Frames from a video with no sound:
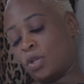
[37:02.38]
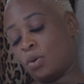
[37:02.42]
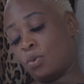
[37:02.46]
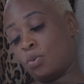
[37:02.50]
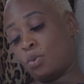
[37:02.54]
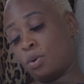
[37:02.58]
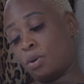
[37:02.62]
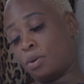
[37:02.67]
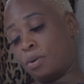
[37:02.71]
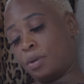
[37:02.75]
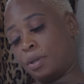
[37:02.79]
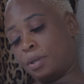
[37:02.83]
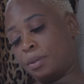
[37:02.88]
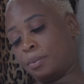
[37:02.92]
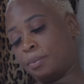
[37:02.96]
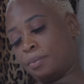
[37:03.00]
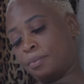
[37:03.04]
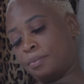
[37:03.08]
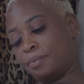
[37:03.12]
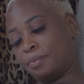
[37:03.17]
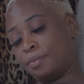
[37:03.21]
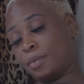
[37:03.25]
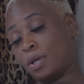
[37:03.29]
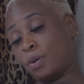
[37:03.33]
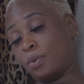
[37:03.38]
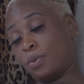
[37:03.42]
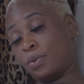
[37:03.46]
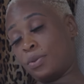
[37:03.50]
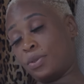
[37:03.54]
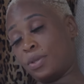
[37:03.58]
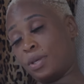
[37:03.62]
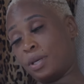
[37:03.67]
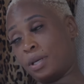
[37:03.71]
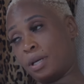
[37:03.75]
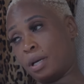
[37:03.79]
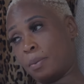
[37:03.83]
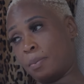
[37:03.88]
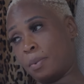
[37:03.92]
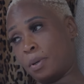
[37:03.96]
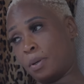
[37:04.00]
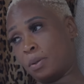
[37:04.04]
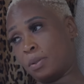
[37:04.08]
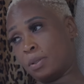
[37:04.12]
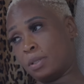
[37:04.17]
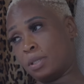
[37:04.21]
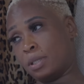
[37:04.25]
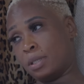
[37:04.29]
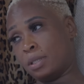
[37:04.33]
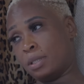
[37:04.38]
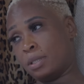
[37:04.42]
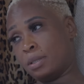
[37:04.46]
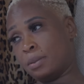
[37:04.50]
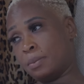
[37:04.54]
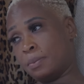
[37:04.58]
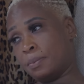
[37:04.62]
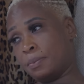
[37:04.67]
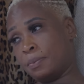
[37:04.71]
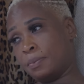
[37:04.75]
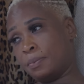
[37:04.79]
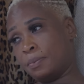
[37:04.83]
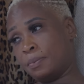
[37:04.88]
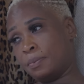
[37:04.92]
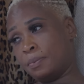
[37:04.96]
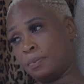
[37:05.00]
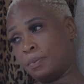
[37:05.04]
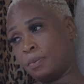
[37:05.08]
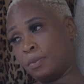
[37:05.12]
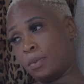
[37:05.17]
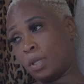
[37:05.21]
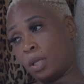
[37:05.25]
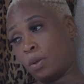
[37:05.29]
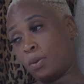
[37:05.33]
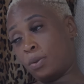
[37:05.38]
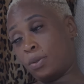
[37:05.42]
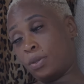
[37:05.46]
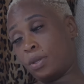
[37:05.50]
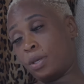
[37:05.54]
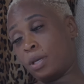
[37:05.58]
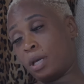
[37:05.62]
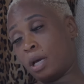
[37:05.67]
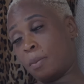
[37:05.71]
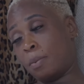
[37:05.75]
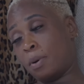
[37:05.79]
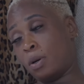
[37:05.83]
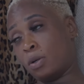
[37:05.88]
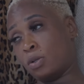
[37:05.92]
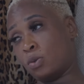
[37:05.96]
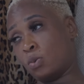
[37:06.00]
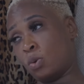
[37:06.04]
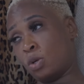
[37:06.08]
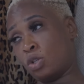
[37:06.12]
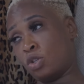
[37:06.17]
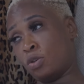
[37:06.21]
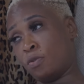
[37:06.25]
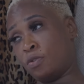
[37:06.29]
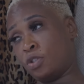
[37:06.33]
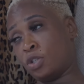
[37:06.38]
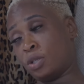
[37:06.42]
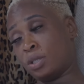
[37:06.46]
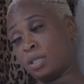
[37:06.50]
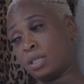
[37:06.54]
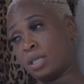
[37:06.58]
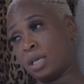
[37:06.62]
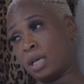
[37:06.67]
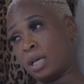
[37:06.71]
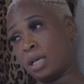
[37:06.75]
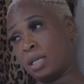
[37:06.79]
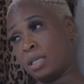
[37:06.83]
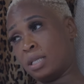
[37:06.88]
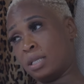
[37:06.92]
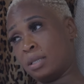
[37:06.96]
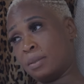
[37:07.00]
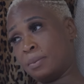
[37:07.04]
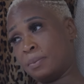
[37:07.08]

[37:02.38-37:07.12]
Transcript: Don't worry, I will think about it. I will think about what you've just said.